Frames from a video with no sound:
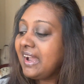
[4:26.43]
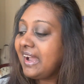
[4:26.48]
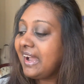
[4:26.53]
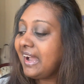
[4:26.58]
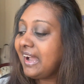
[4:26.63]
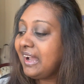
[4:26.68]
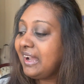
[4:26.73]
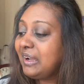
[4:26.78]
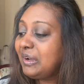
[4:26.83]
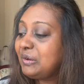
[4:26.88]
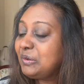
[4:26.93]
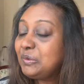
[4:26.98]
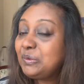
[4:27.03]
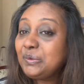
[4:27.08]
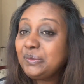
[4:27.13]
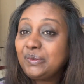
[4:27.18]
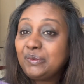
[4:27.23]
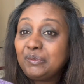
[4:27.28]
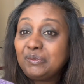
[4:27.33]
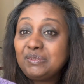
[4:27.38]

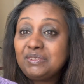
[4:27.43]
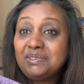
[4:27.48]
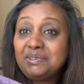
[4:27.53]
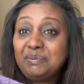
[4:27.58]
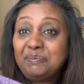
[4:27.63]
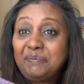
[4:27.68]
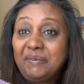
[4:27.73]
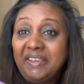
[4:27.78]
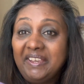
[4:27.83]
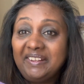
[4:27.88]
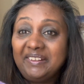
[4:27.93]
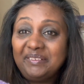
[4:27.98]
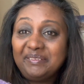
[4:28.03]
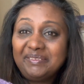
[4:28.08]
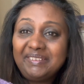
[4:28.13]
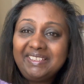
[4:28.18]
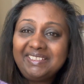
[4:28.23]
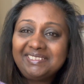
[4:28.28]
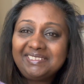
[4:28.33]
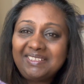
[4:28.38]
who the recipient
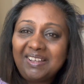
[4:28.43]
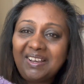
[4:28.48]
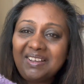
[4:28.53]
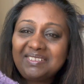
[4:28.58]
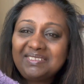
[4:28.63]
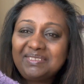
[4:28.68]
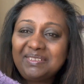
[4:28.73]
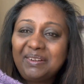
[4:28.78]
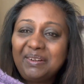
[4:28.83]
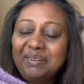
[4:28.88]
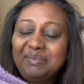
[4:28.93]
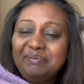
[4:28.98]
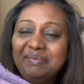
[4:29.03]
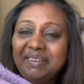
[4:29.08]
of these socks are.